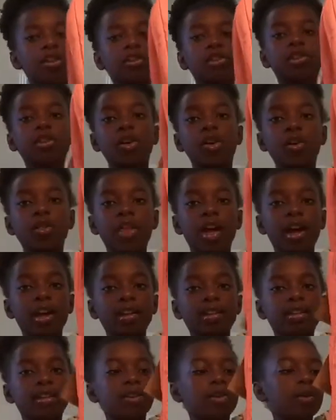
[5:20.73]
So
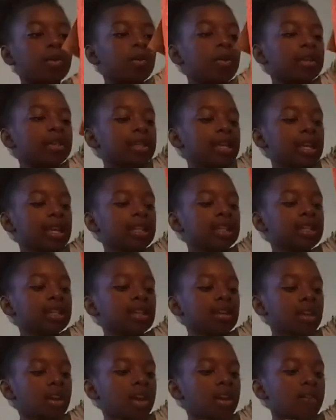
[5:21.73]
that was it
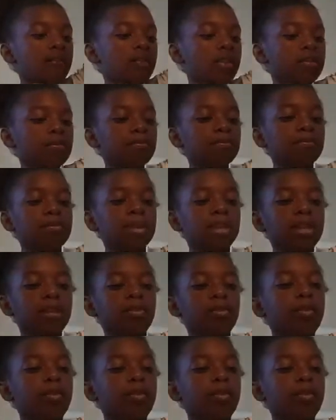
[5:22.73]
for me